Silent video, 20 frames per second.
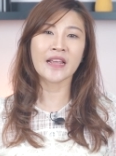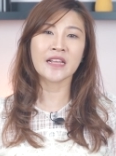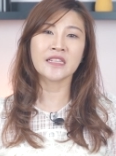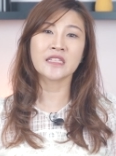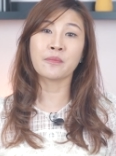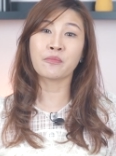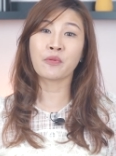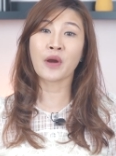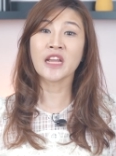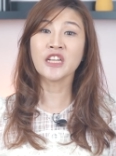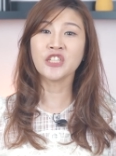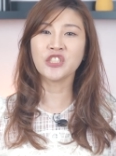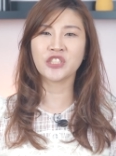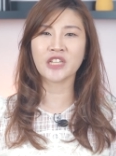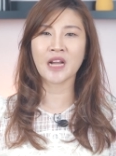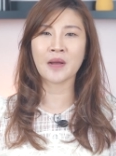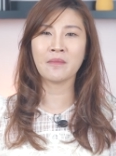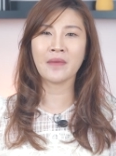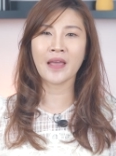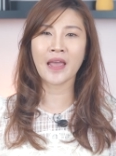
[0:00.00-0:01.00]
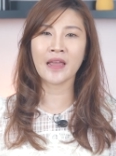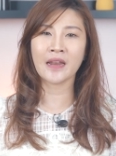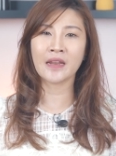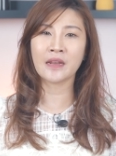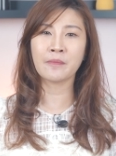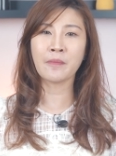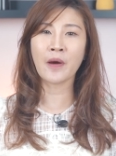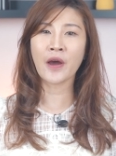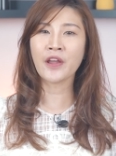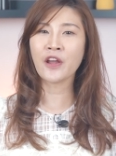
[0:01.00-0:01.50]
there is a price jump and at
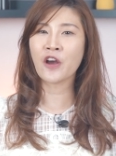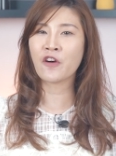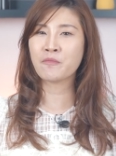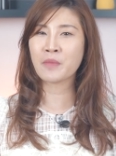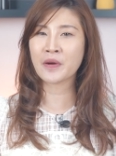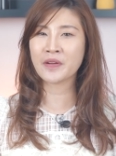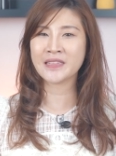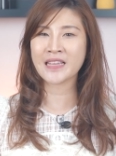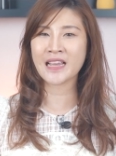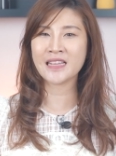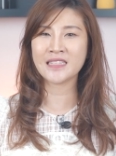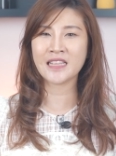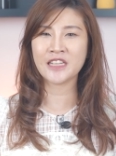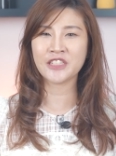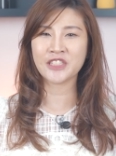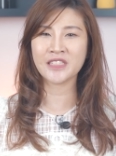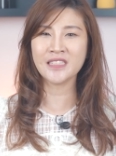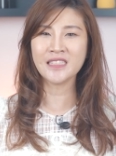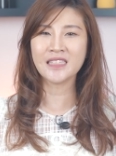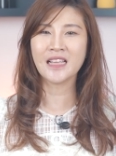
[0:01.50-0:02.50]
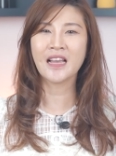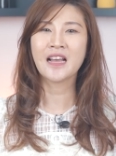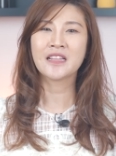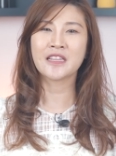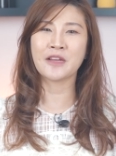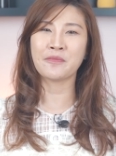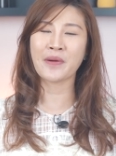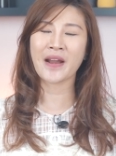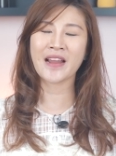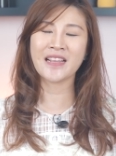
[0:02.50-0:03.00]
the point of privatizations,
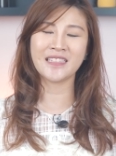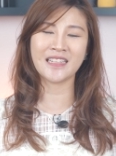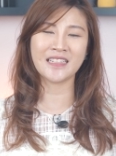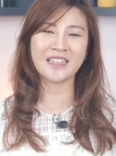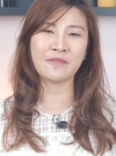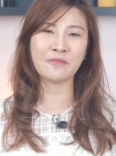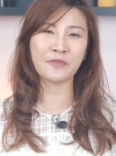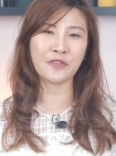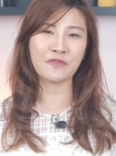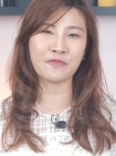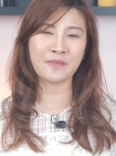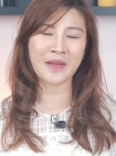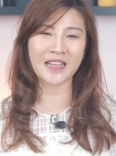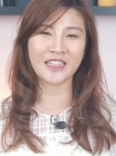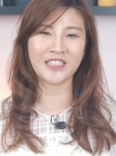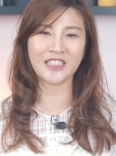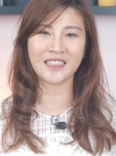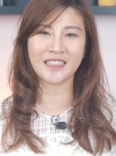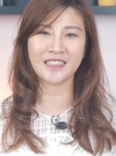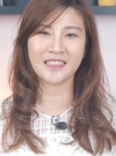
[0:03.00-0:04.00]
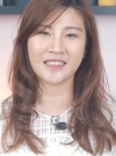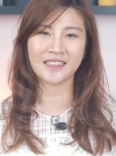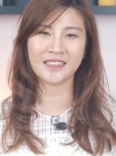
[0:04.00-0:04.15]
the price didn't move much.